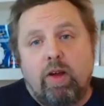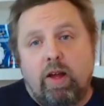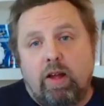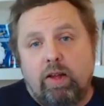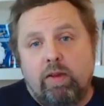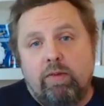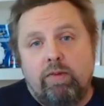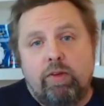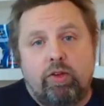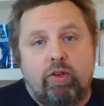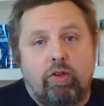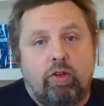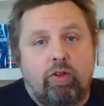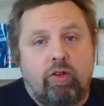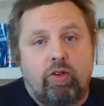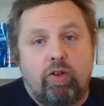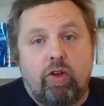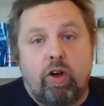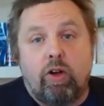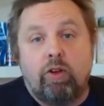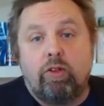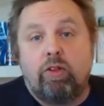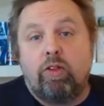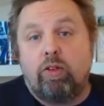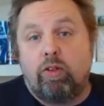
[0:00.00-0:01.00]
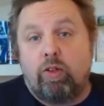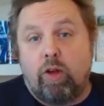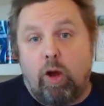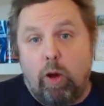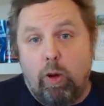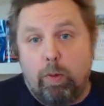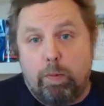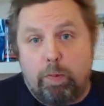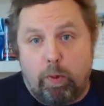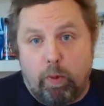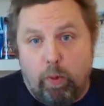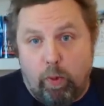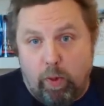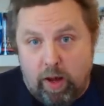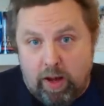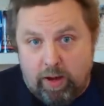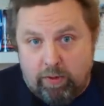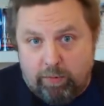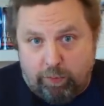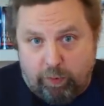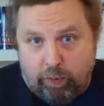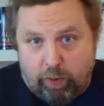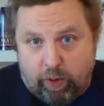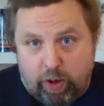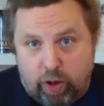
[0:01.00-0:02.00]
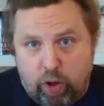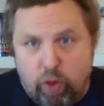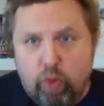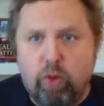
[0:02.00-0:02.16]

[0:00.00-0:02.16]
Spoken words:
television stars since Oprah Winfrey,